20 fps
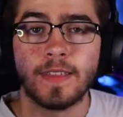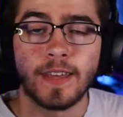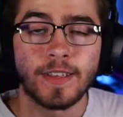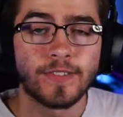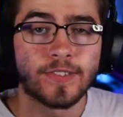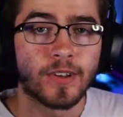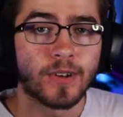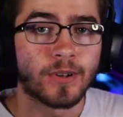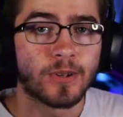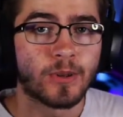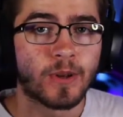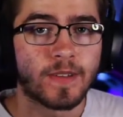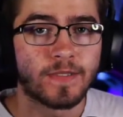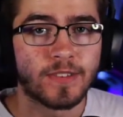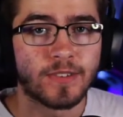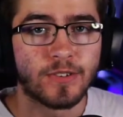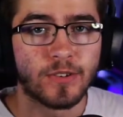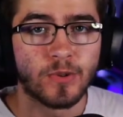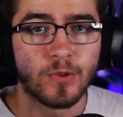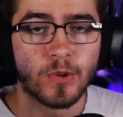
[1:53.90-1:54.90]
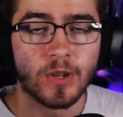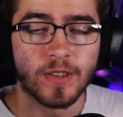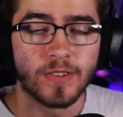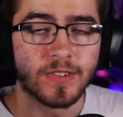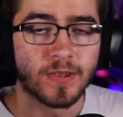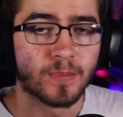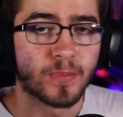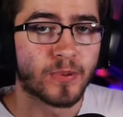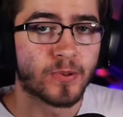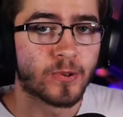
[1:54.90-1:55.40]
that's all you have to do. It's
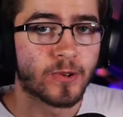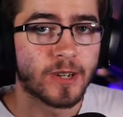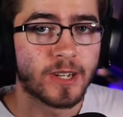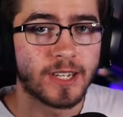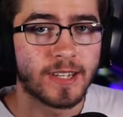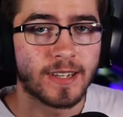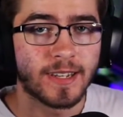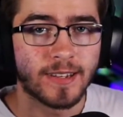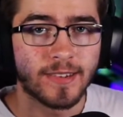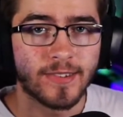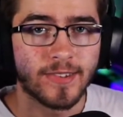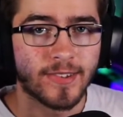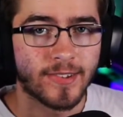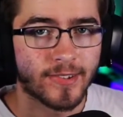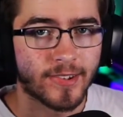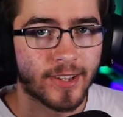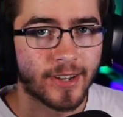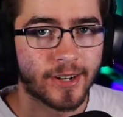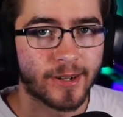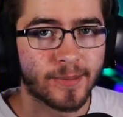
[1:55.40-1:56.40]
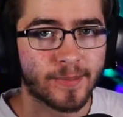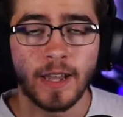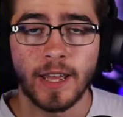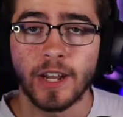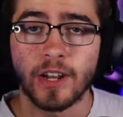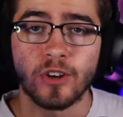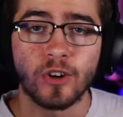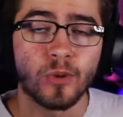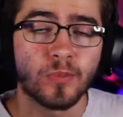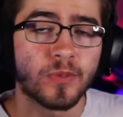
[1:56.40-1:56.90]
a pretty easy setup, and
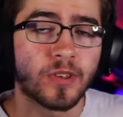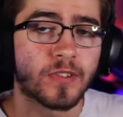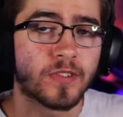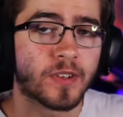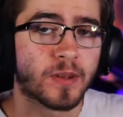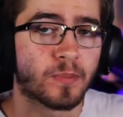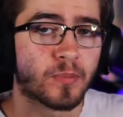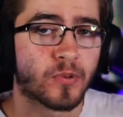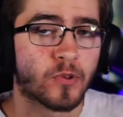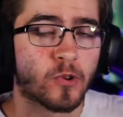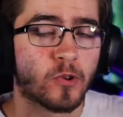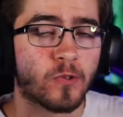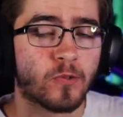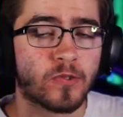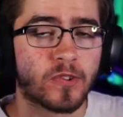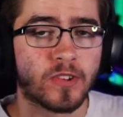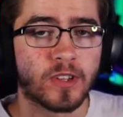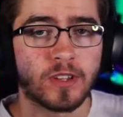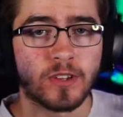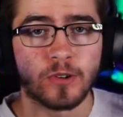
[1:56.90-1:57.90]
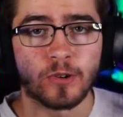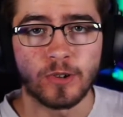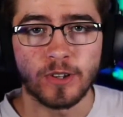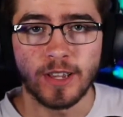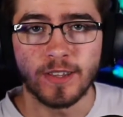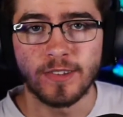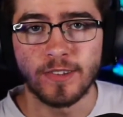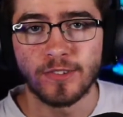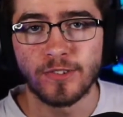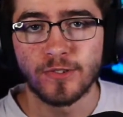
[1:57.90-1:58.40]
I hope this improves your
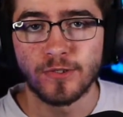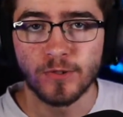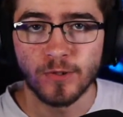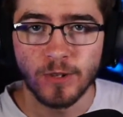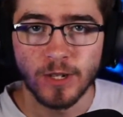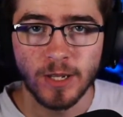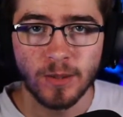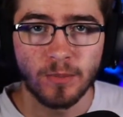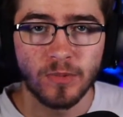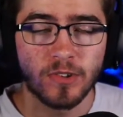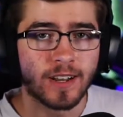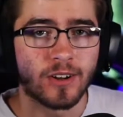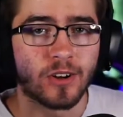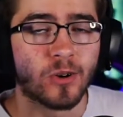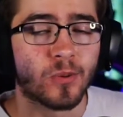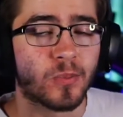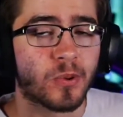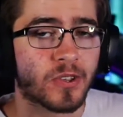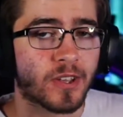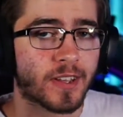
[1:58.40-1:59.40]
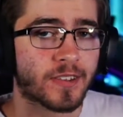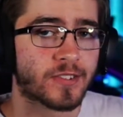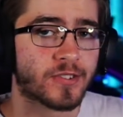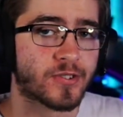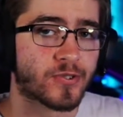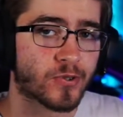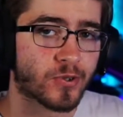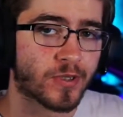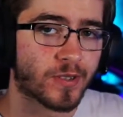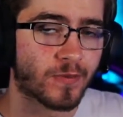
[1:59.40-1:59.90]
guys' streams. I hope you guys
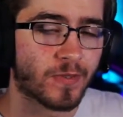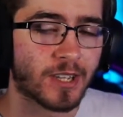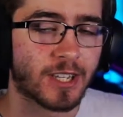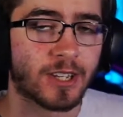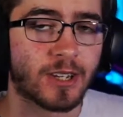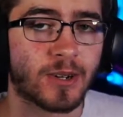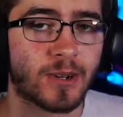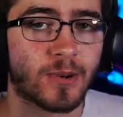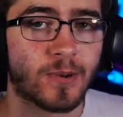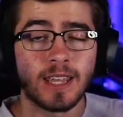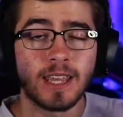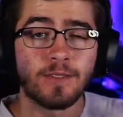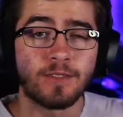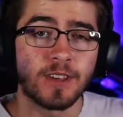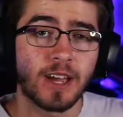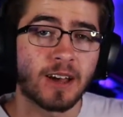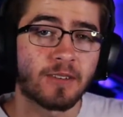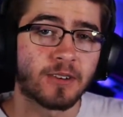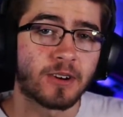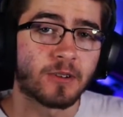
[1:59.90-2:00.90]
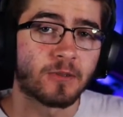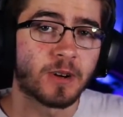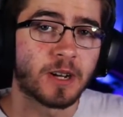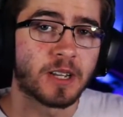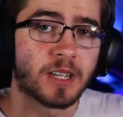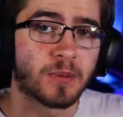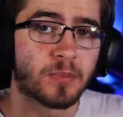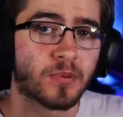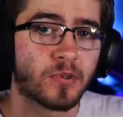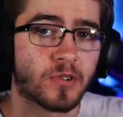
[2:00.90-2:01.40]
enjoyed the video. If you haven't
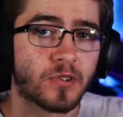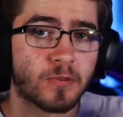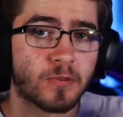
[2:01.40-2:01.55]
already, please